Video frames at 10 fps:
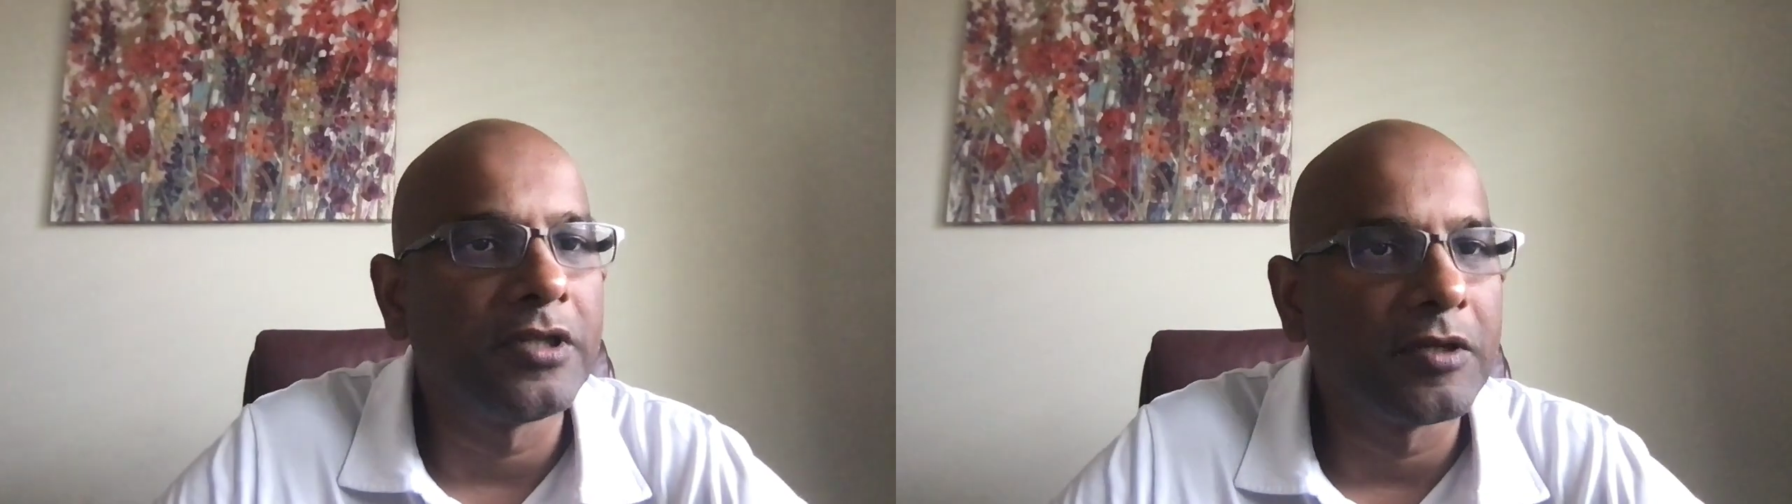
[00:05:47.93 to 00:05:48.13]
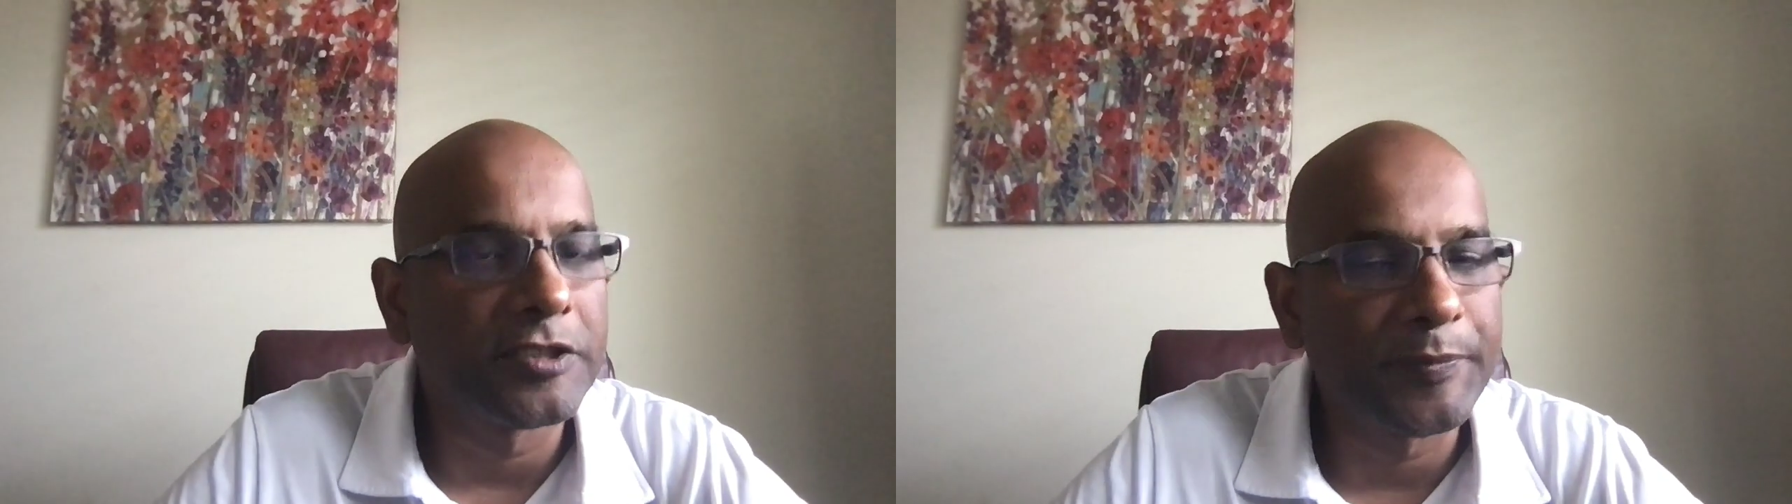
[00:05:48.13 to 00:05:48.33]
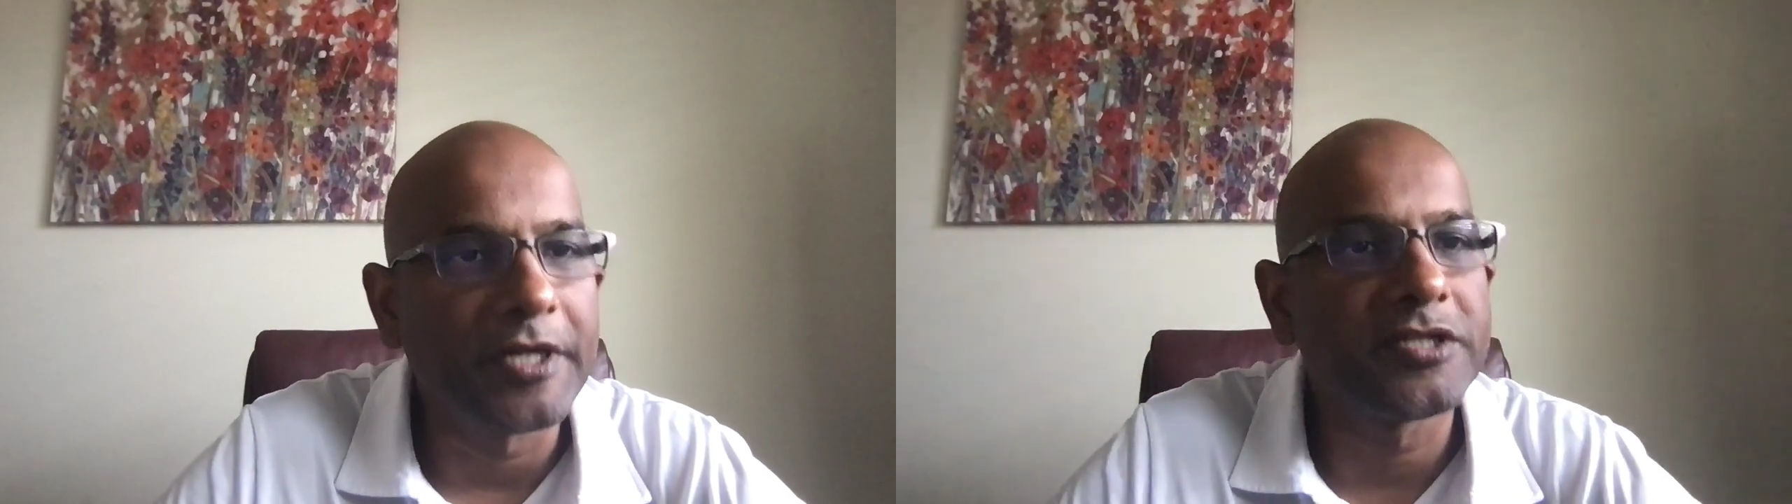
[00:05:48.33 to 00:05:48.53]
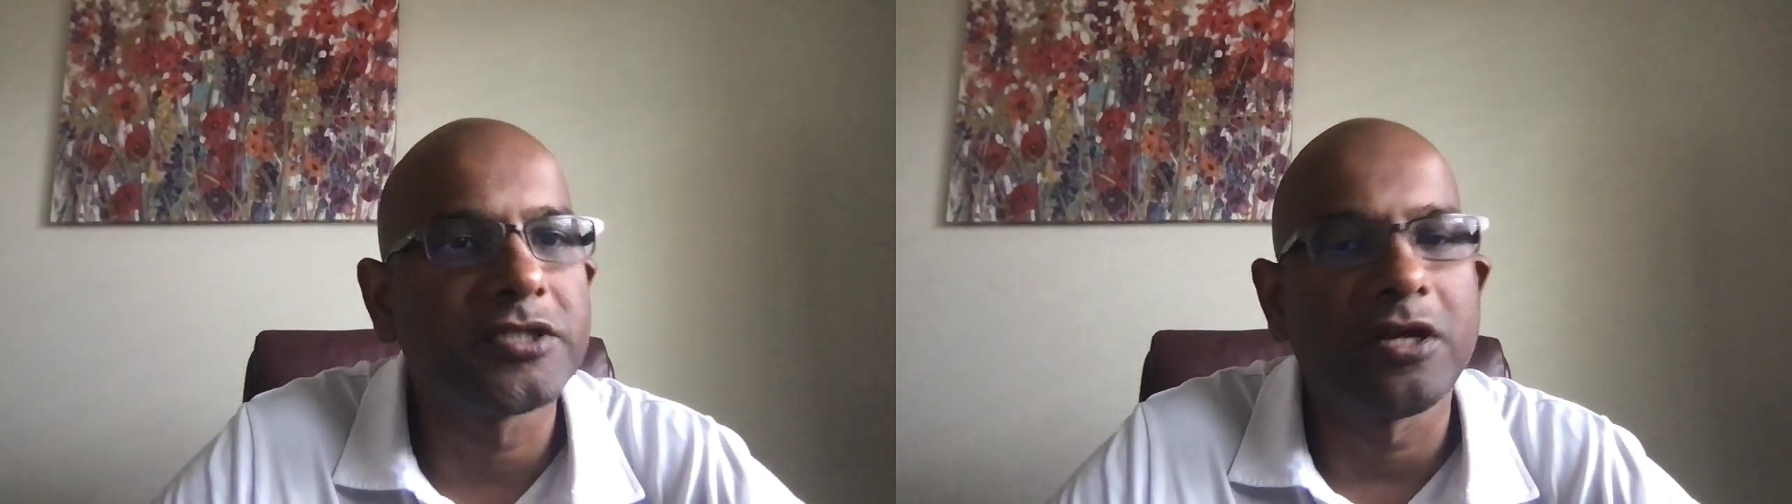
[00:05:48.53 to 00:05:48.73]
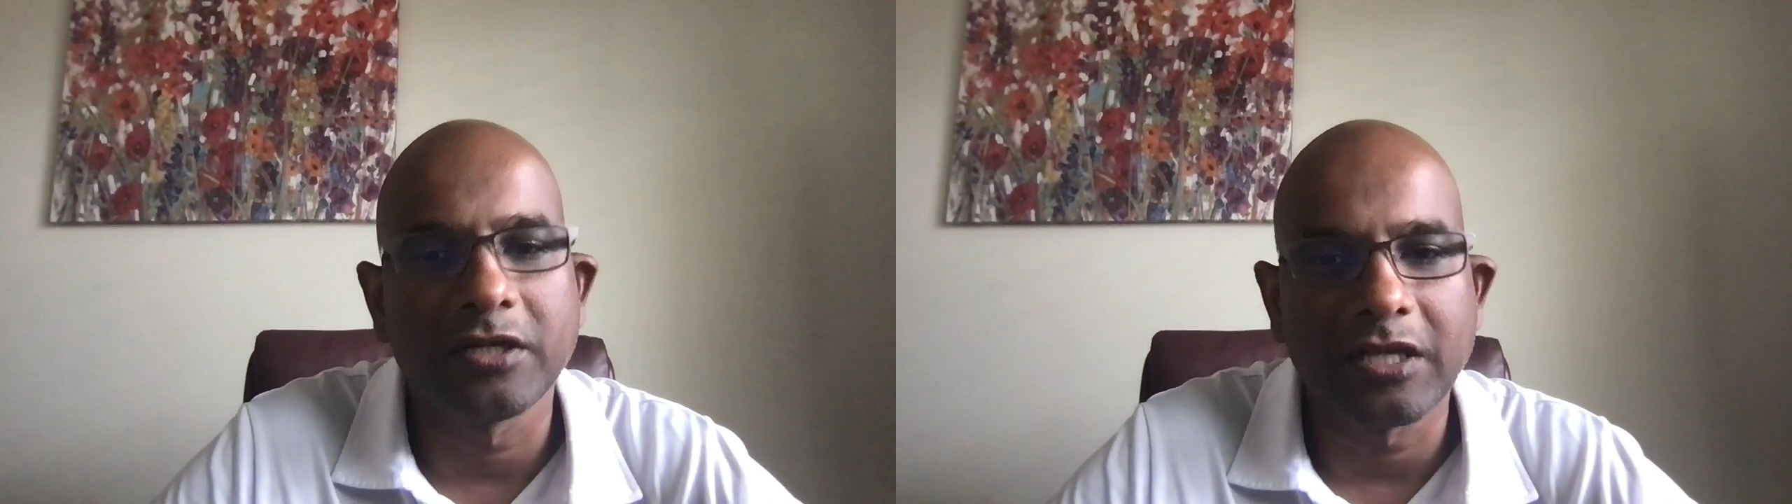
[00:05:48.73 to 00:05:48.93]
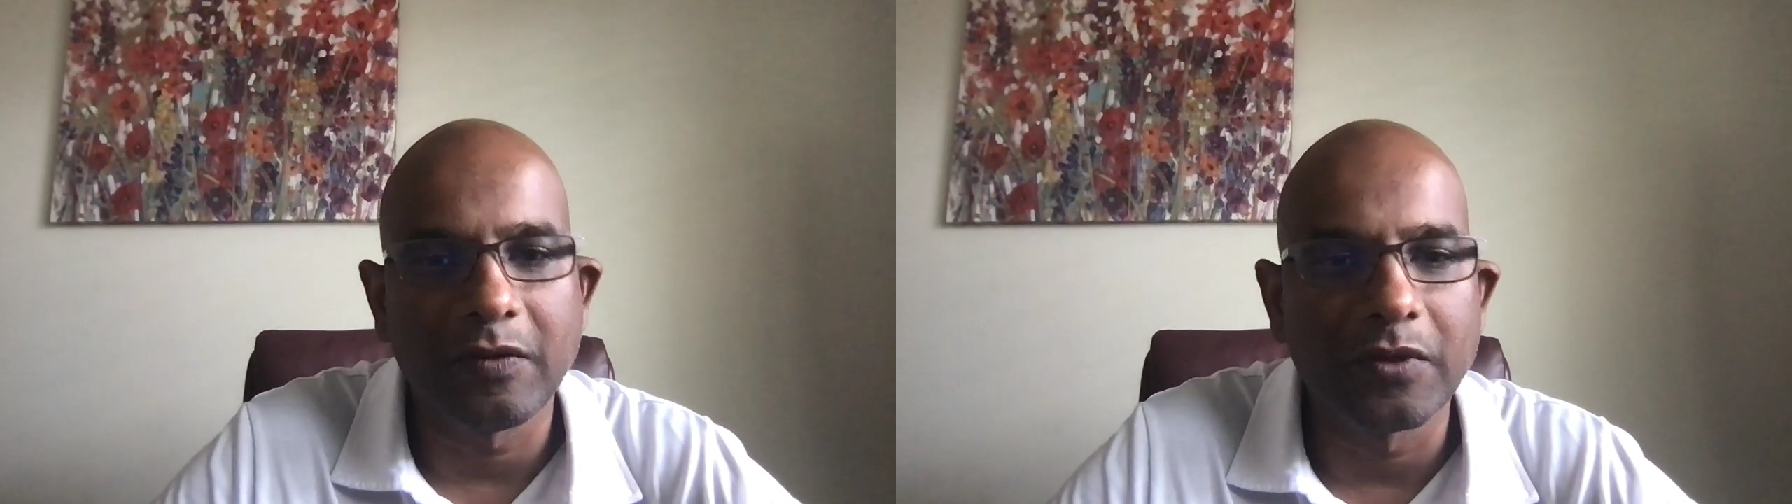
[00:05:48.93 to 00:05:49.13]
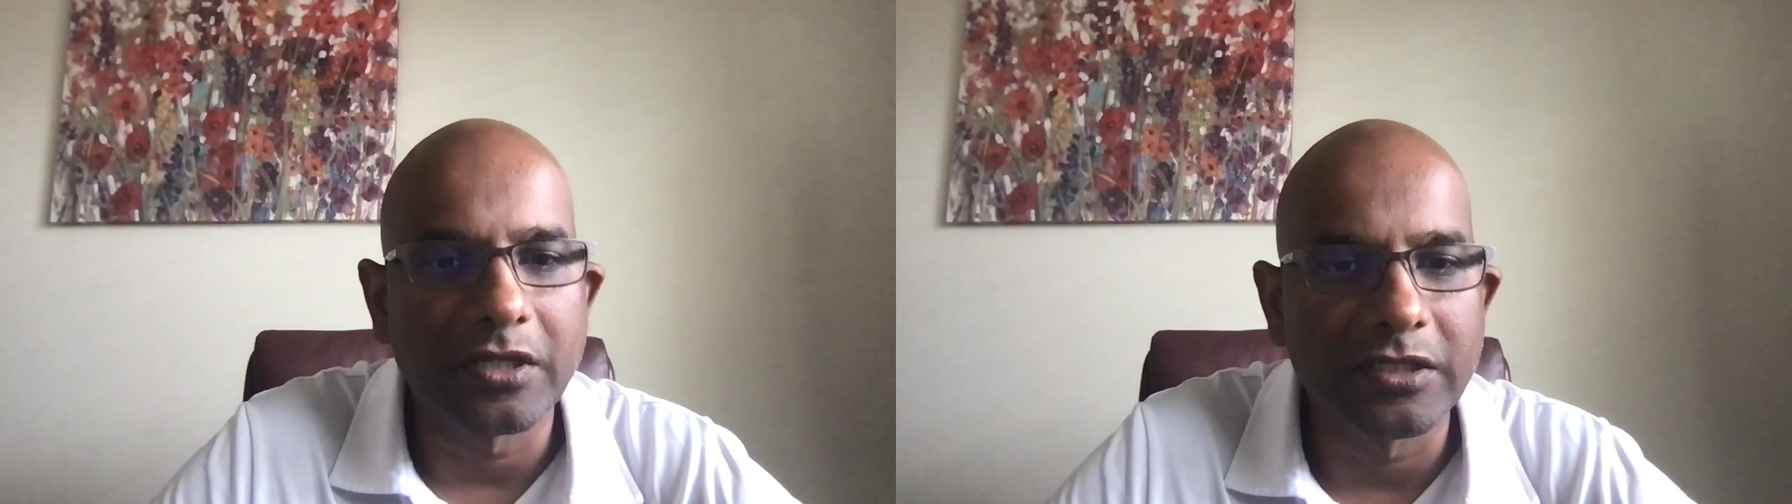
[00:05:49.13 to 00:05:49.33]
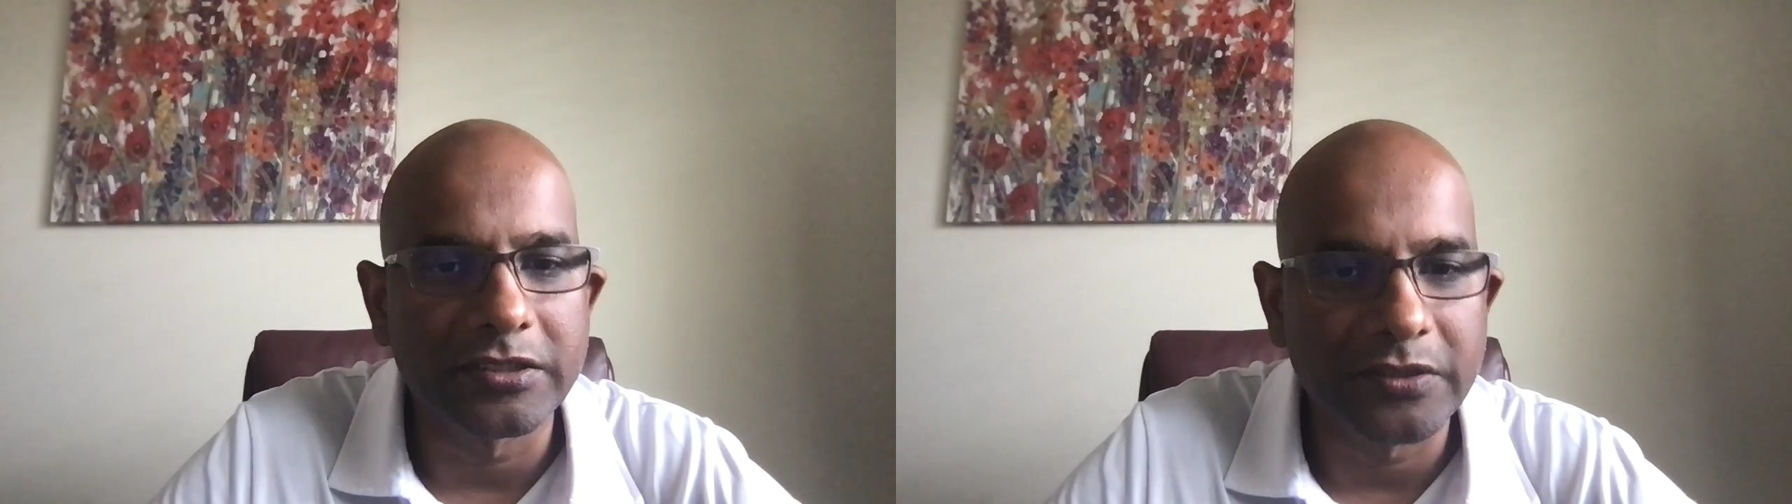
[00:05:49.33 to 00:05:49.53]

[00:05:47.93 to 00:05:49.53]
like spreads or covered calls.